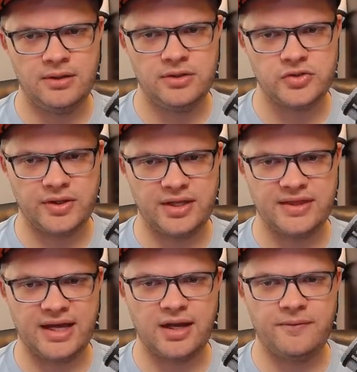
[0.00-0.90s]
So I think
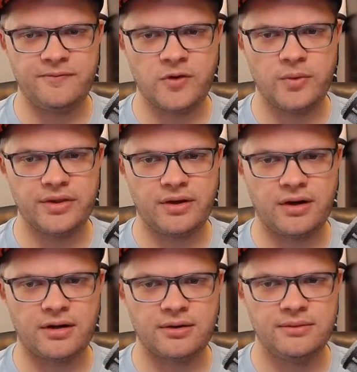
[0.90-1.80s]
that comfort with
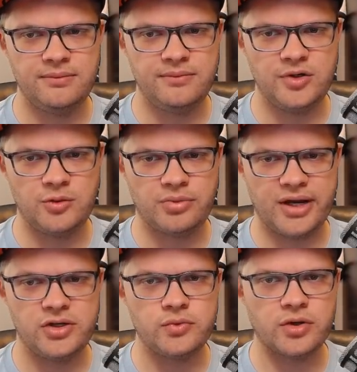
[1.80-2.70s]
our
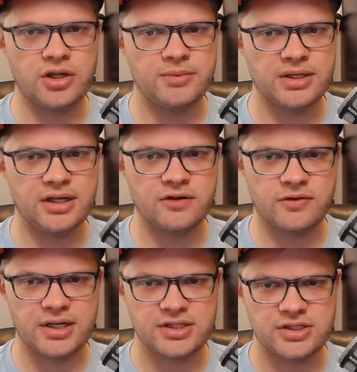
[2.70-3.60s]
brand new rookie mid laner for
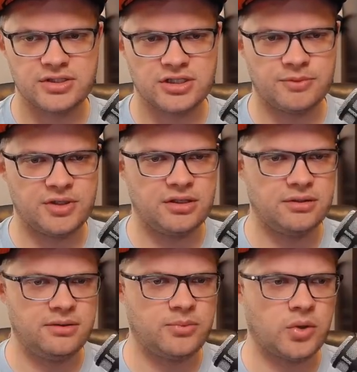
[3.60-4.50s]
next year is going to be
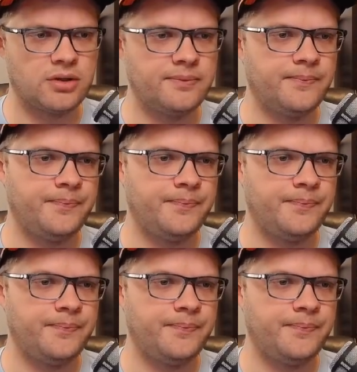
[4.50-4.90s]
important.